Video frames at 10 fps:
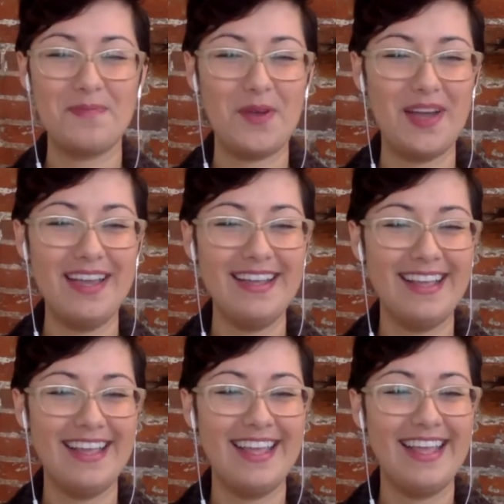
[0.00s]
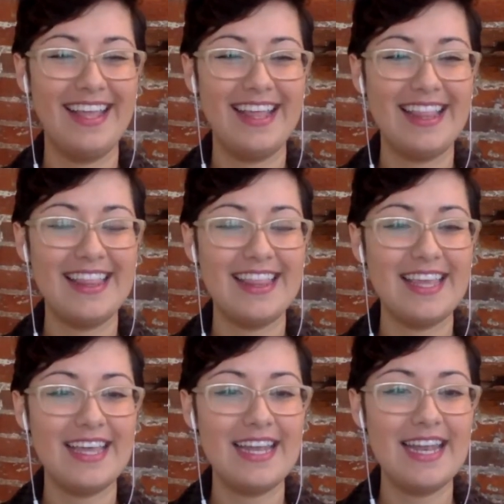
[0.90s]
Okay?
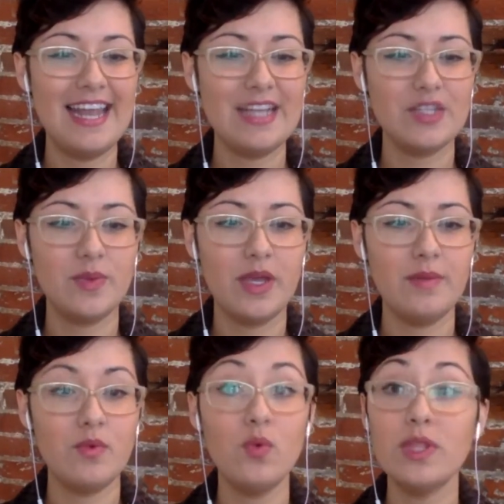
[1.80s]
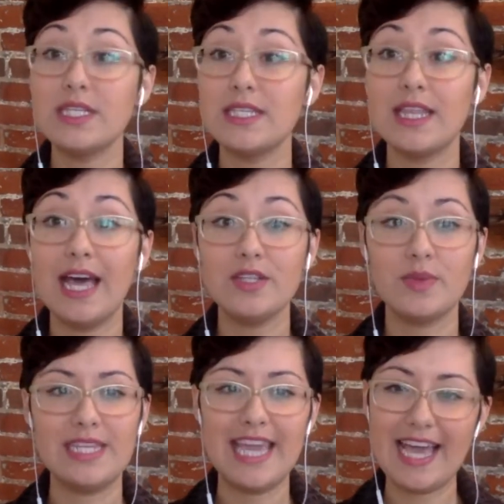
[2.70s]
The next one, this is the last
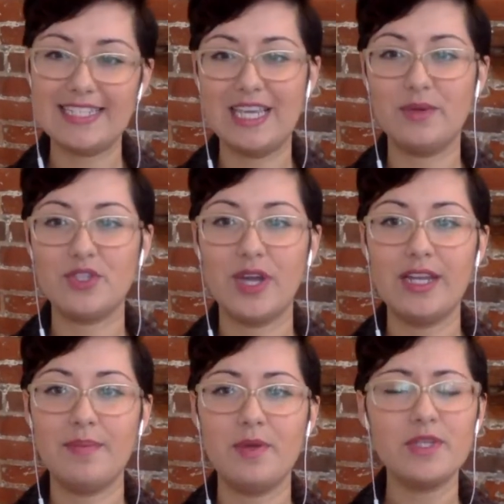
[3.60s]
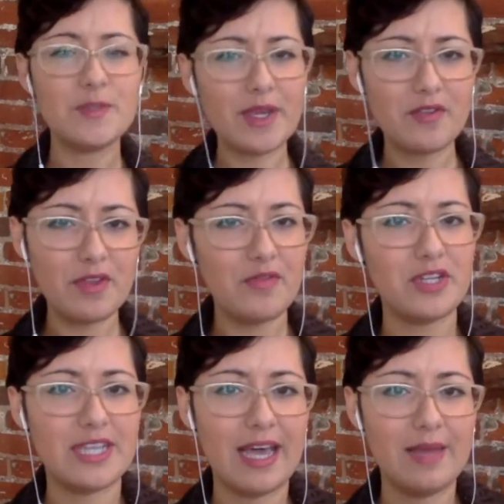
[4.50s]
one. Yes, I was trying to be respectful of your
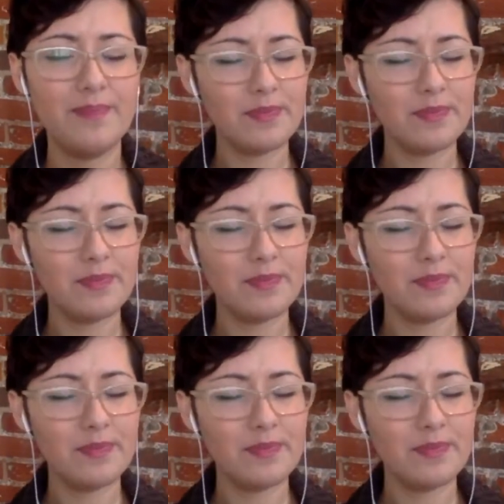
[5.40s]
time.